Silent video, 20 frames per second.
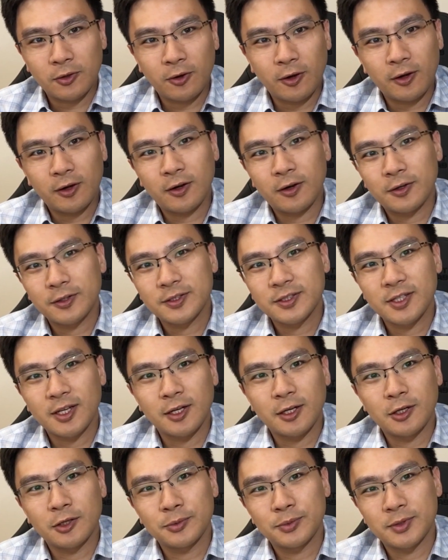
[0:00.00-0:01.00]
credit card
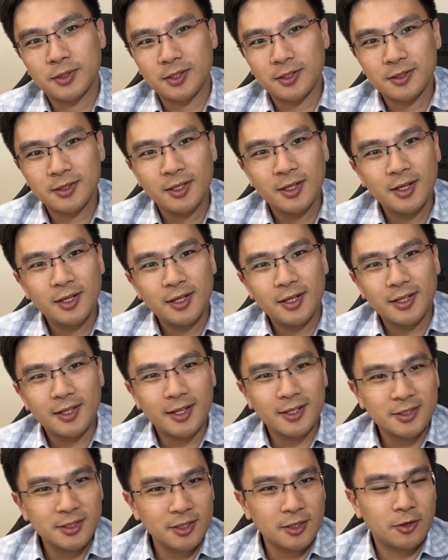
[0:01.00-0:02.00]
signups is,
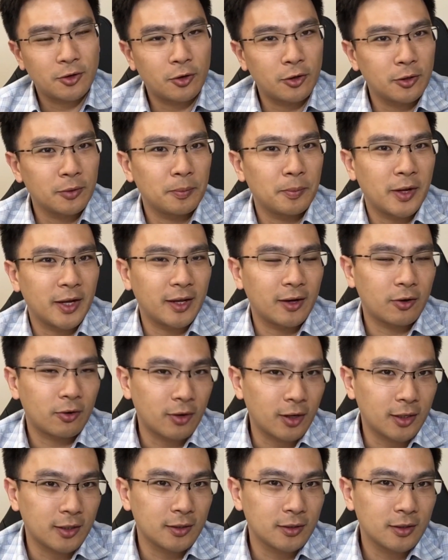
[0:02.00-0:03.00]
does it hurt my
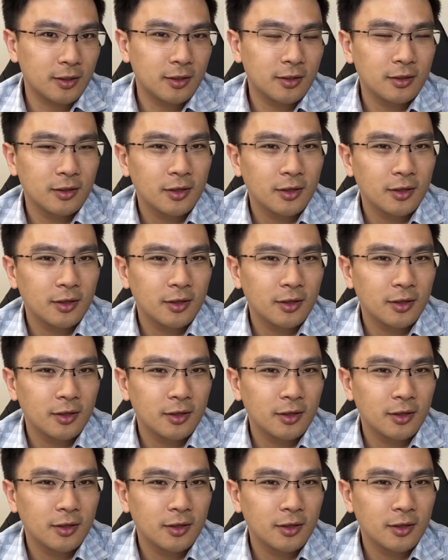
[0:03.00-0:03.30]
credit?